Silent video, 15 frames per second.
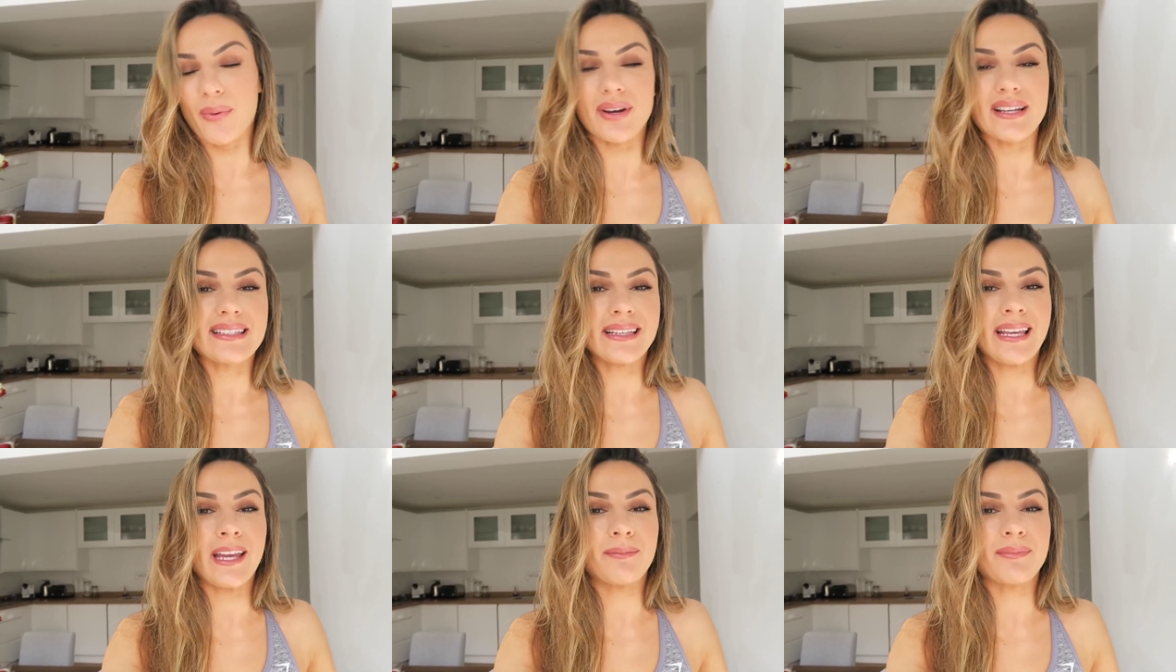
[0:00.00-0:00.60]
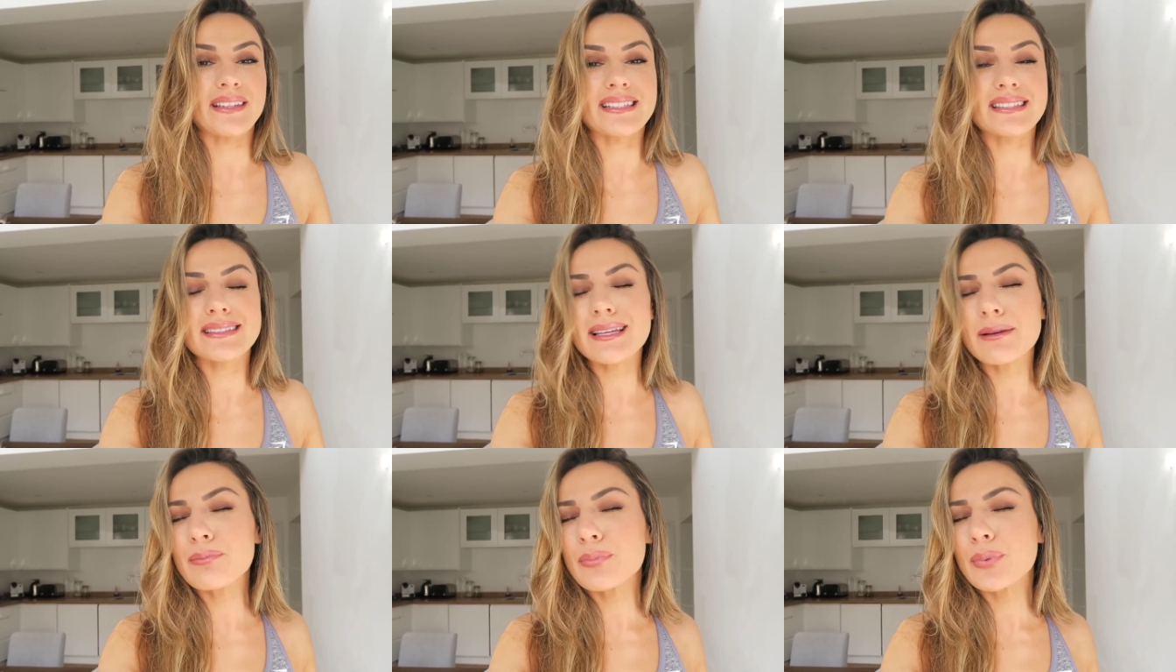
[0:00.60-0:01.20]
I wanted to keep this
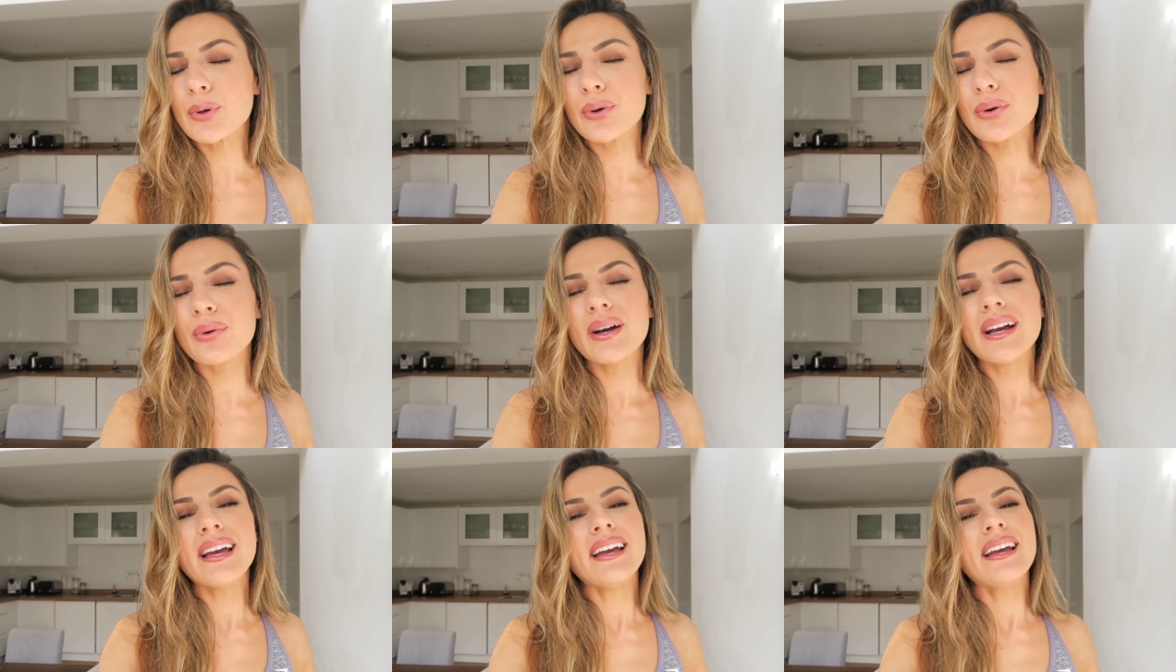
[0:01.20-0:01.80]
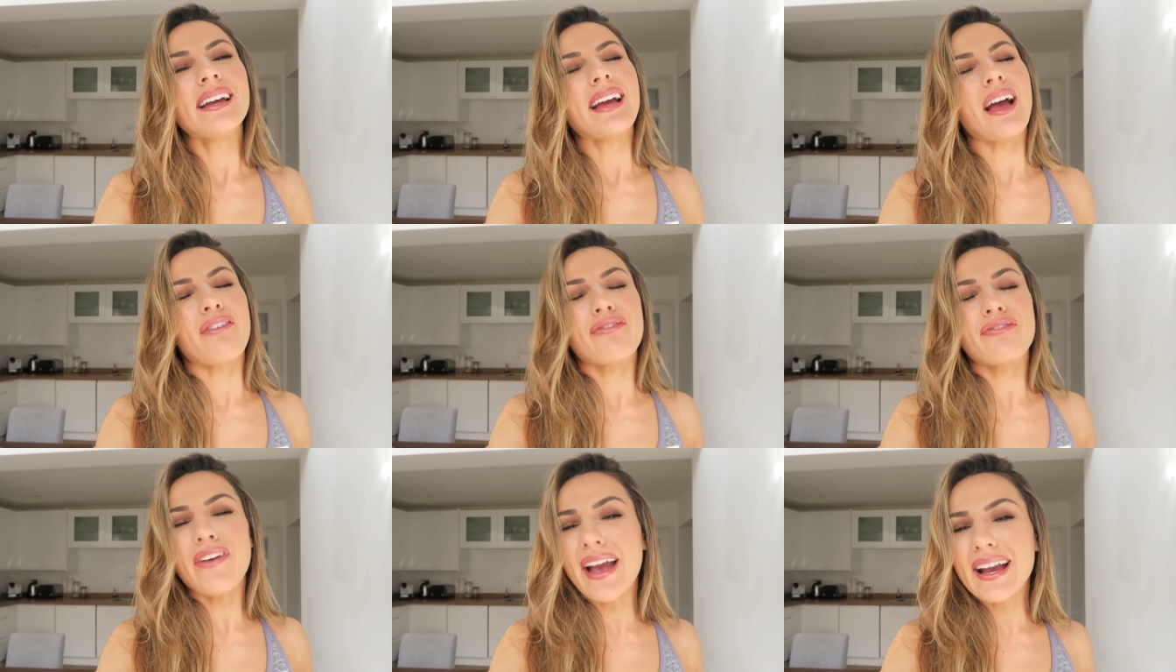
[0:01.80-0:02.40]
simple,
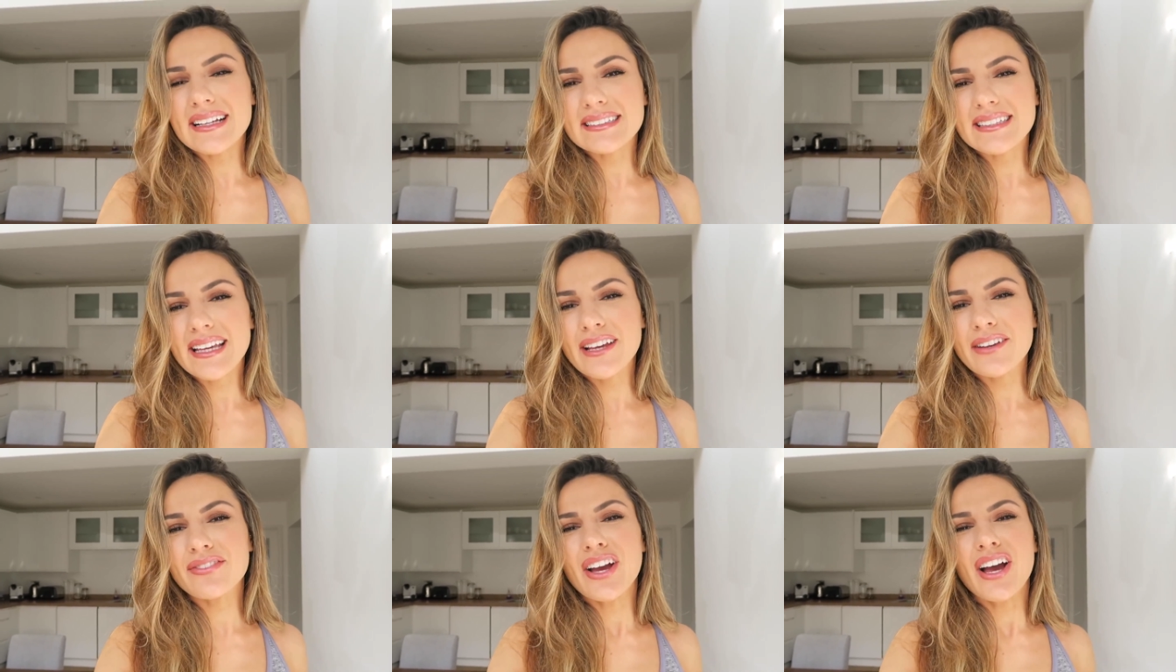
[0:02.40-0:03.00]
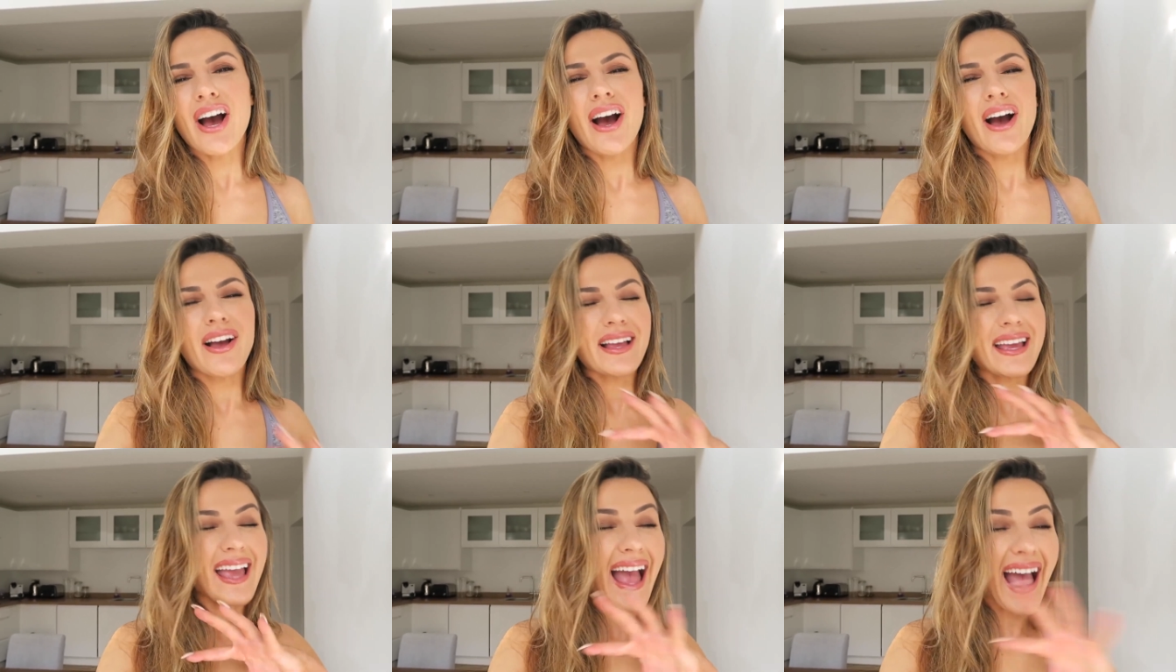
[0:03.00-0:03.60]
effective,
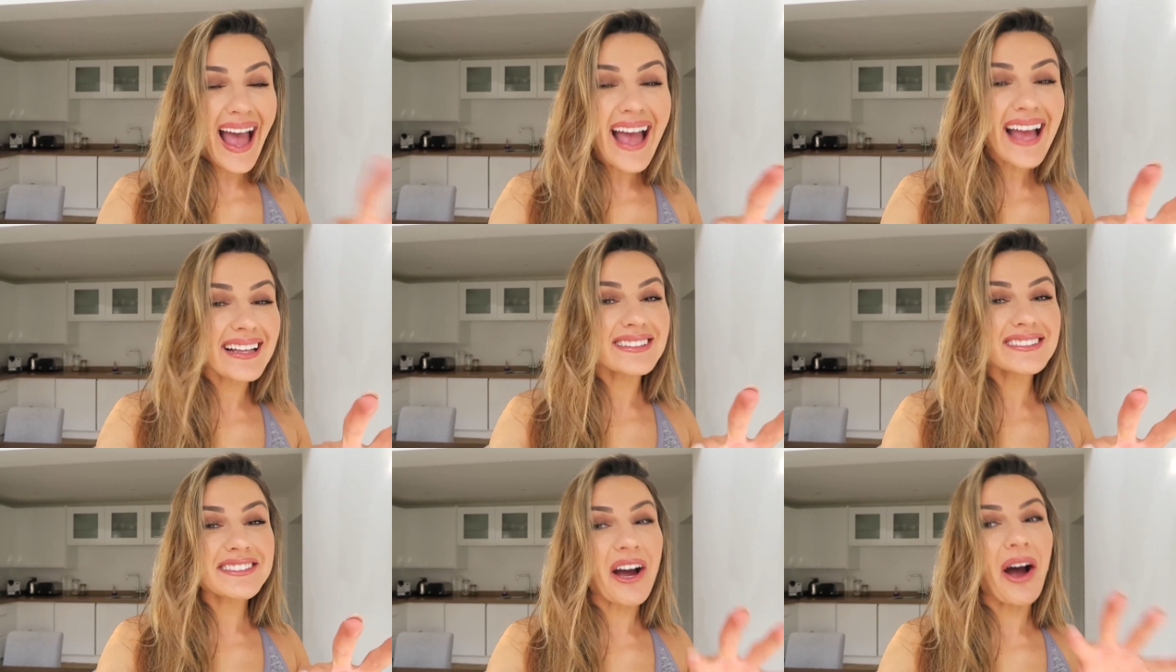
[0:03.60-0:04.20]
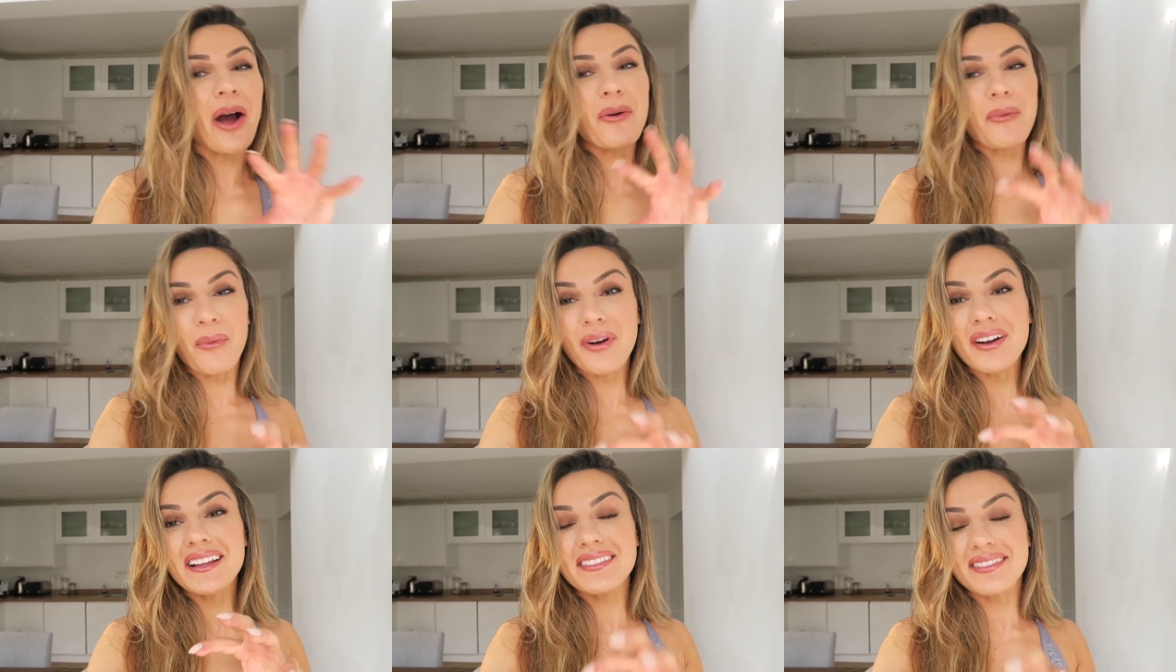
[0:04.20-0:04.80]
and I
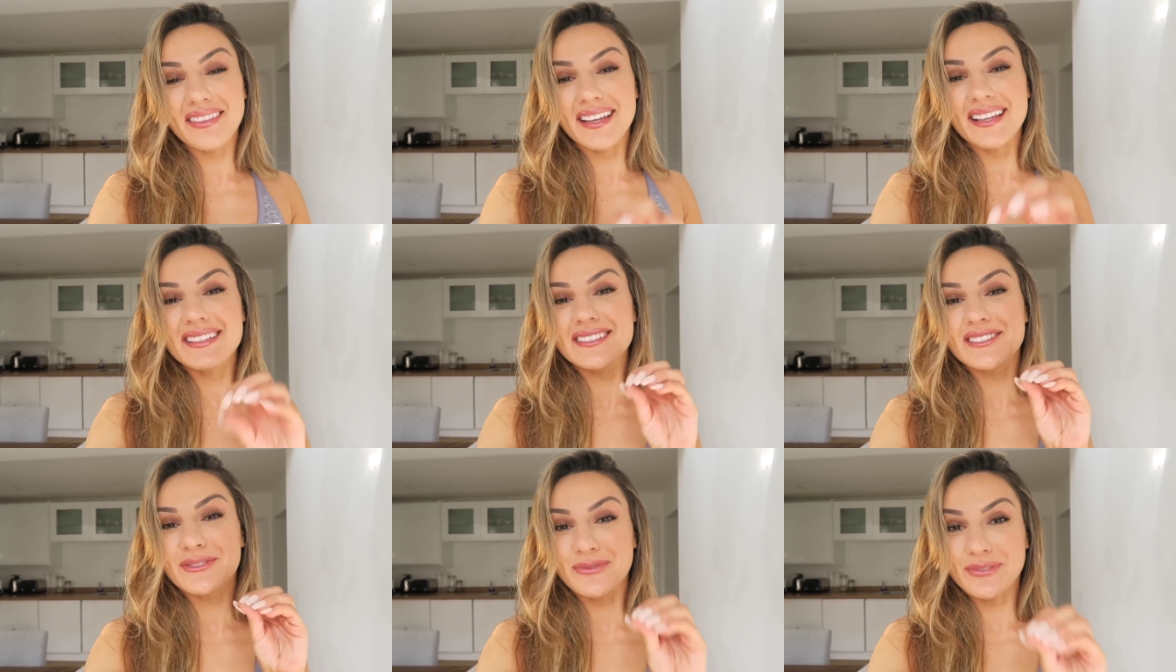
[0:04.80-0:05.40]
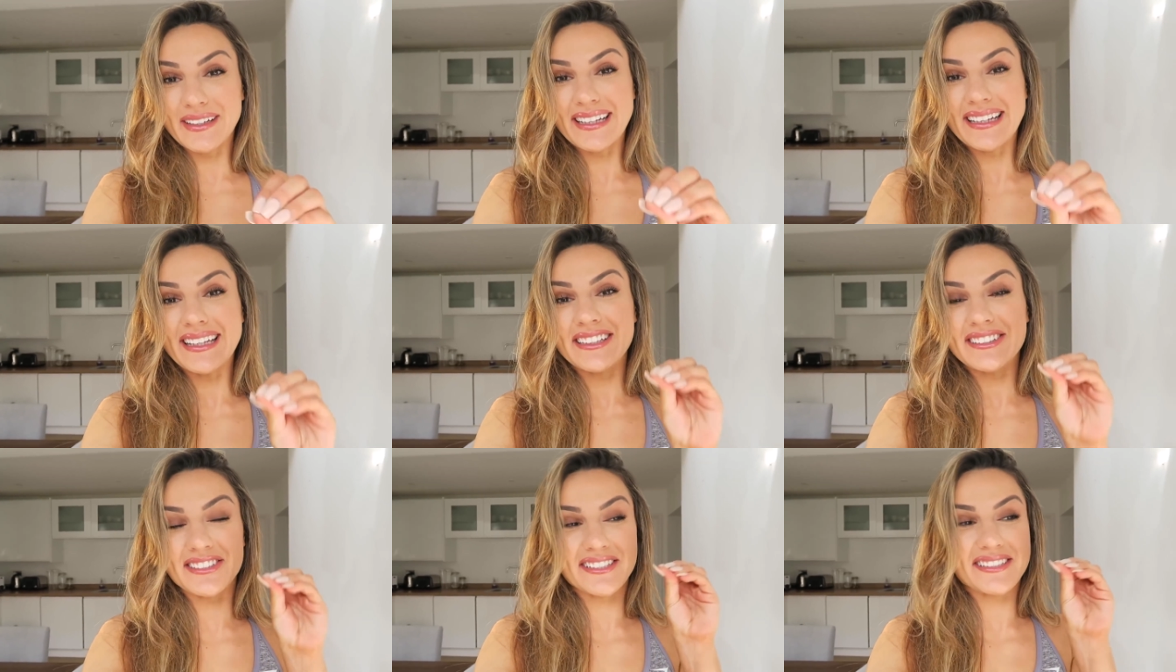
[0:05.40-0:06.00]
wanted this to
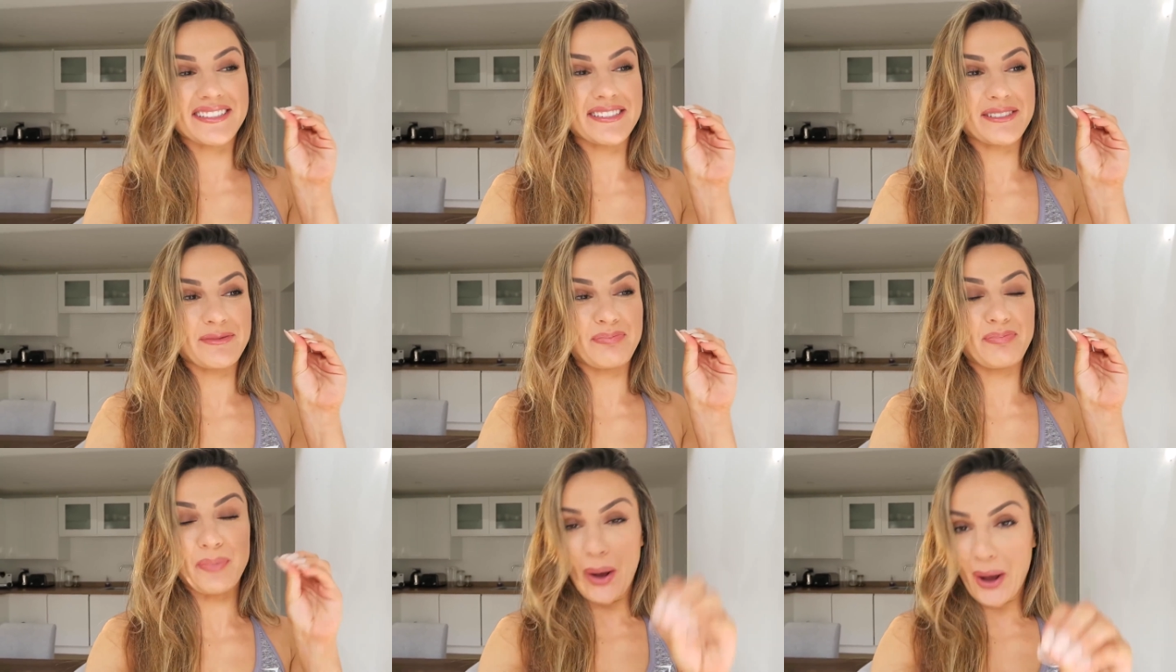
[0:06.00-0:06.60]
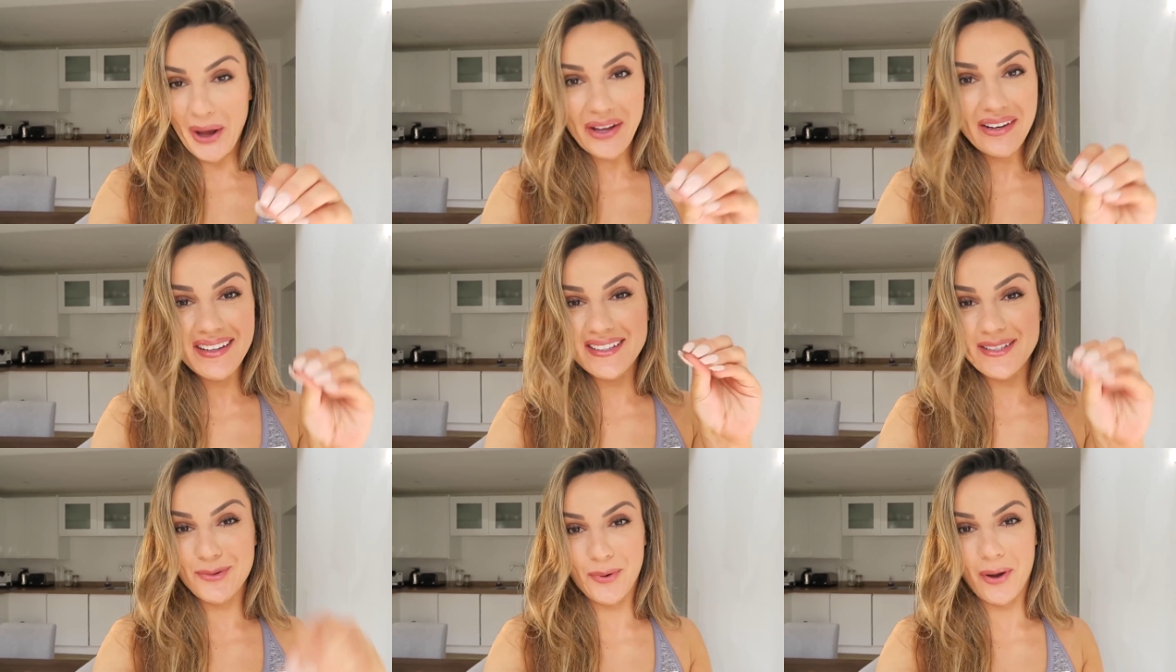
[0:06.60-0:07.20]
really just burn
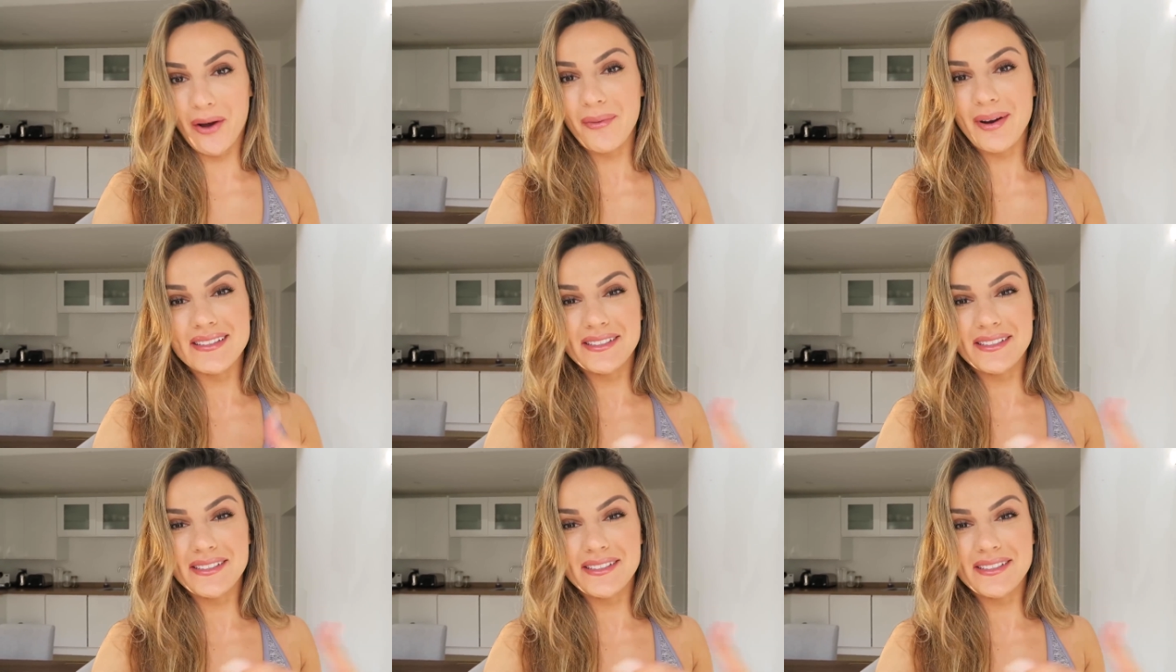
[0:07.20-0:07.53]
as well.